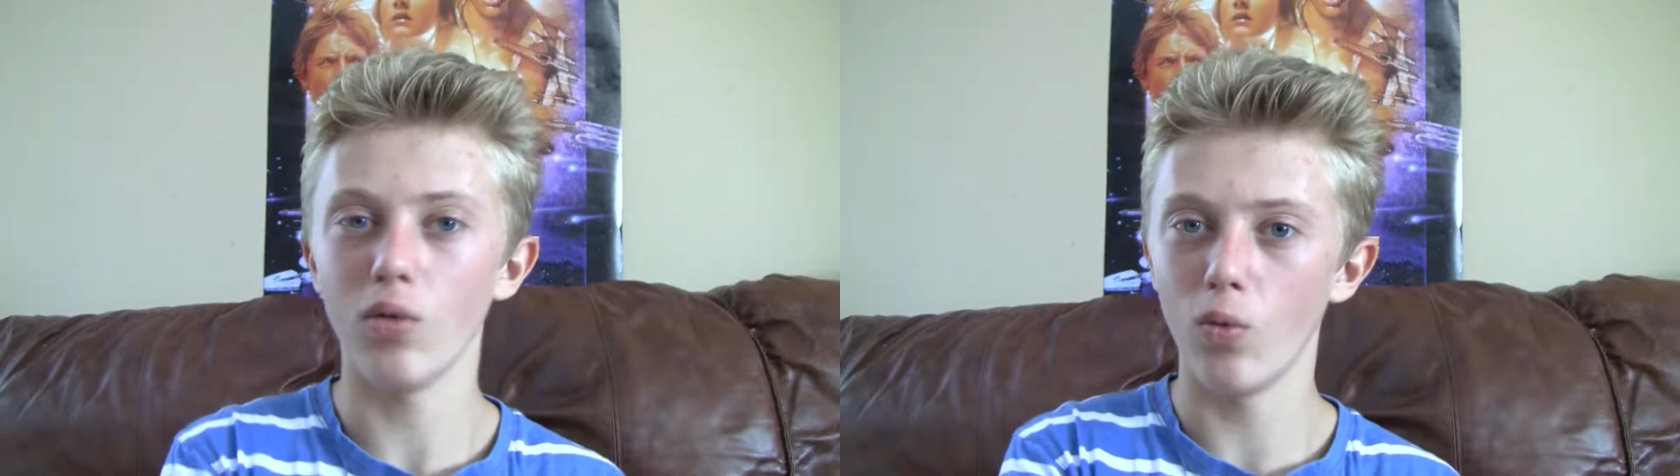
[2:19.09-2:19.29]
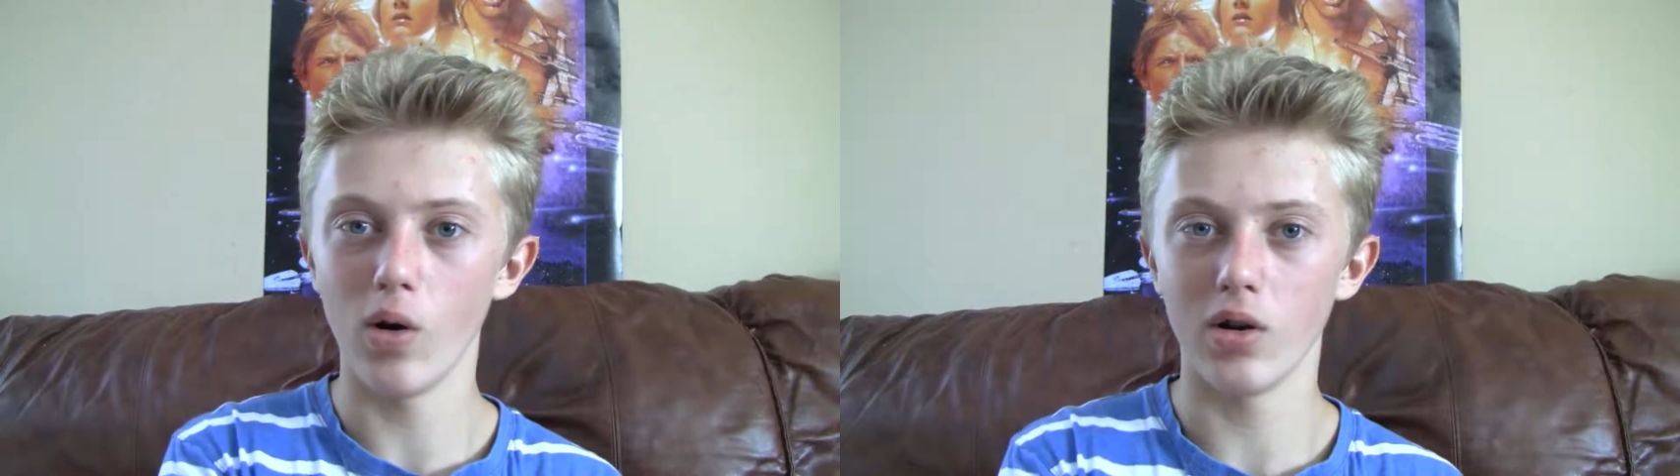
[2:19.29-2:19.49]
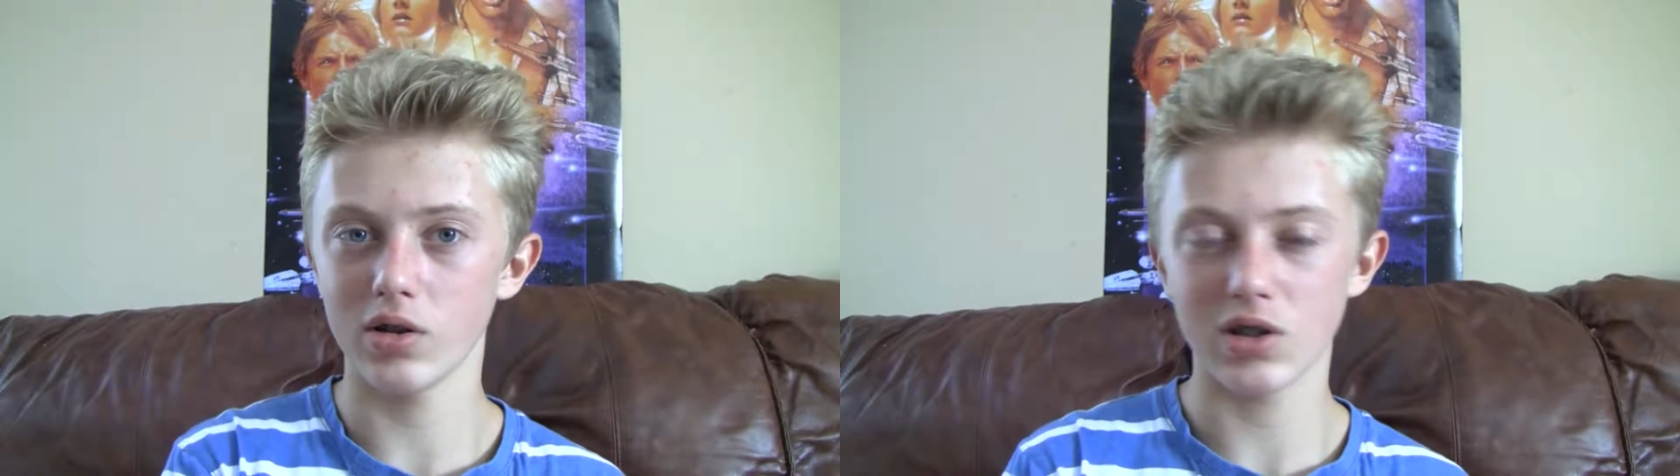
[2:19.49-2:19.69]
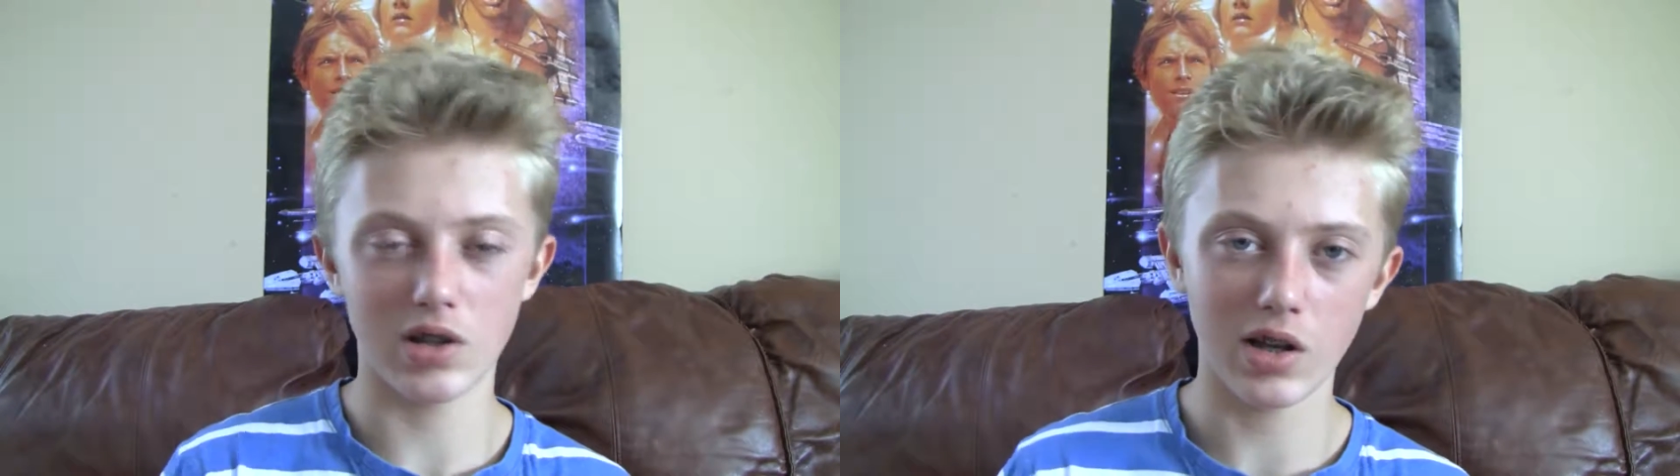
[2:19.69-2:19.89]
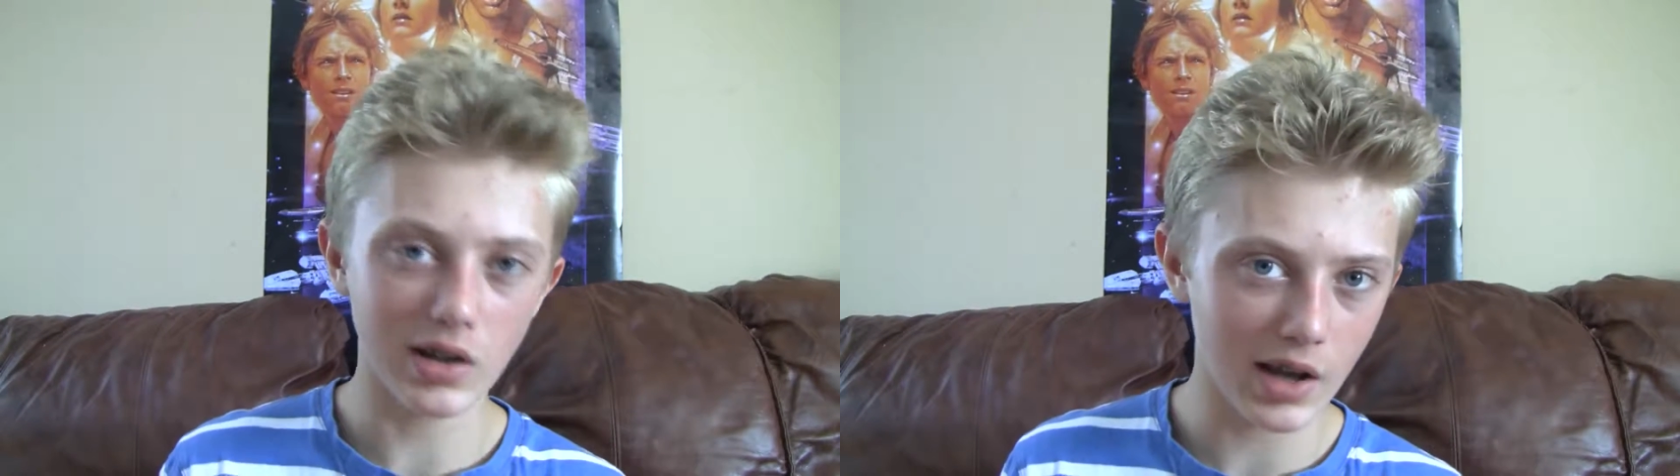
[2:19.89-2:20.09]
works
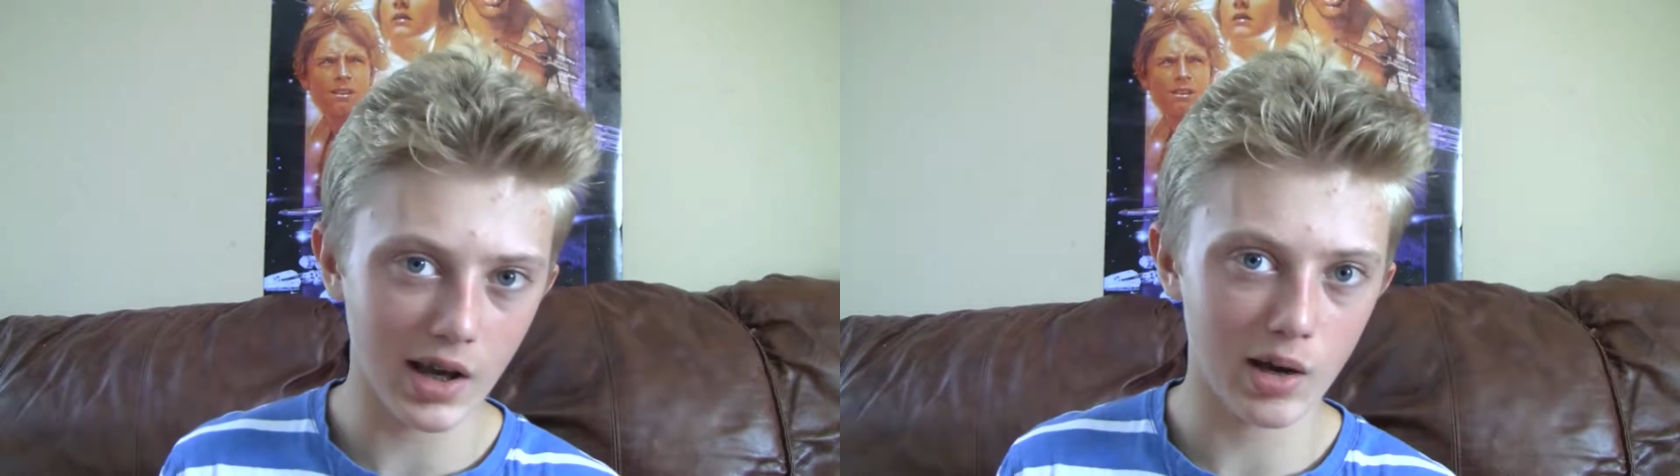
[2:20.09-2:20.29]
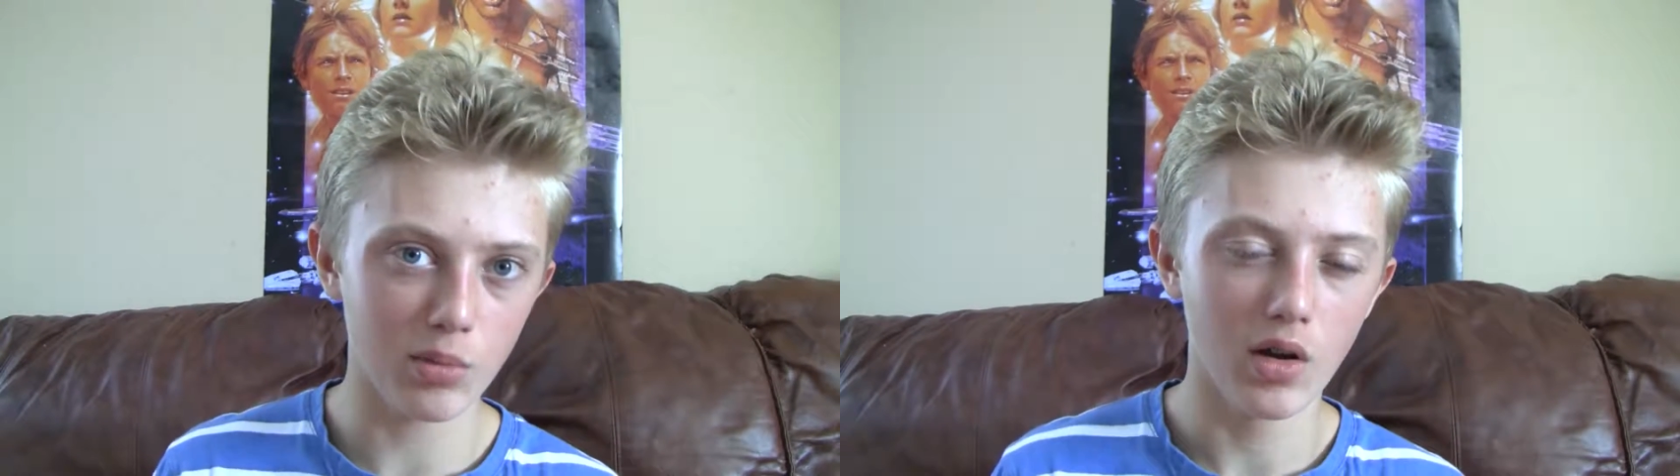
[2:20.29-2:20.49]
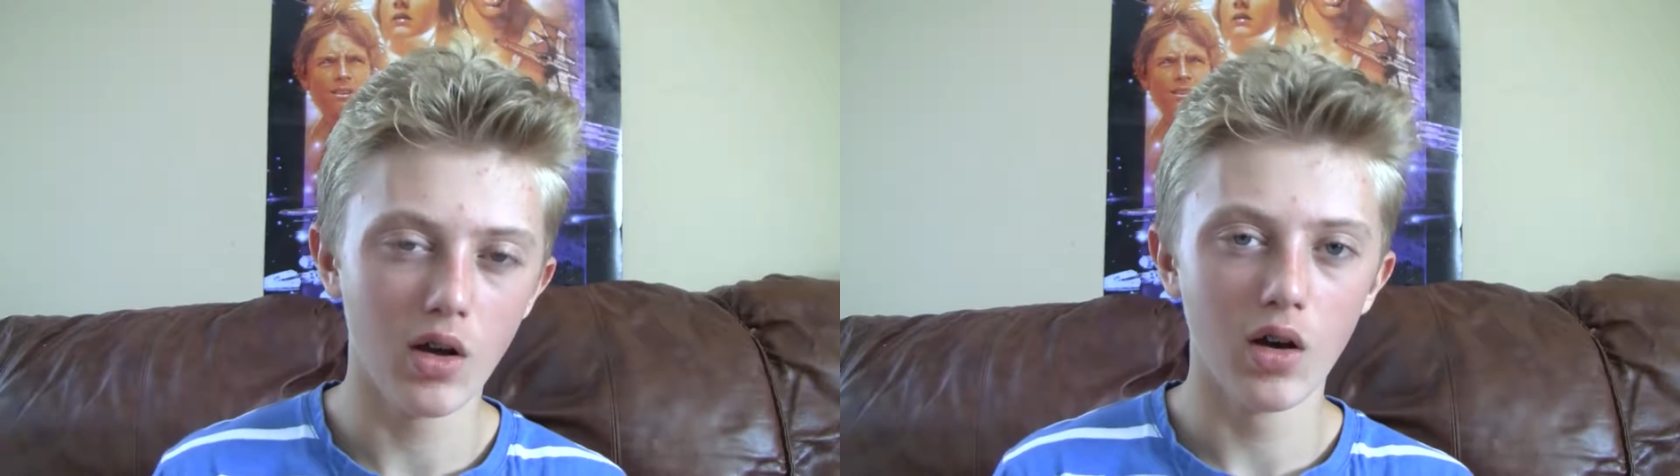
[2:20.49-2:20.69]
and in-game